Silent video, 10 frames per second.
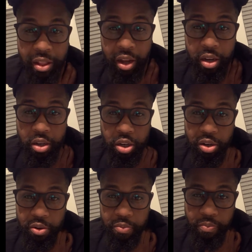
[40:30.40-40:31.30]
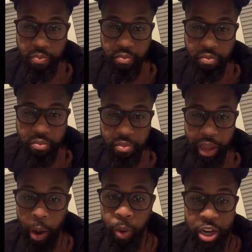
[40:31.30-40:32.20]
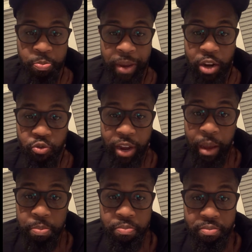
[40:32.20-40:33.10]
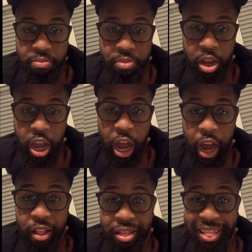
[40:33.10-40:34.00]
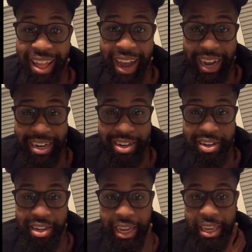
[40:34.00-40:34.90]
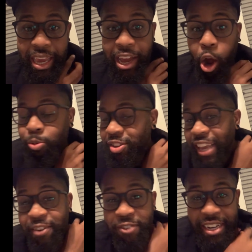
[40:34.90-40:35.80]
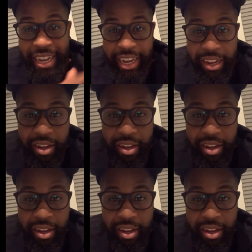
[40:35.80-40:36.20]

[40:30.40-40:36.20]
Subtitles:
Lux, yo. I watch battle rap like almost every day.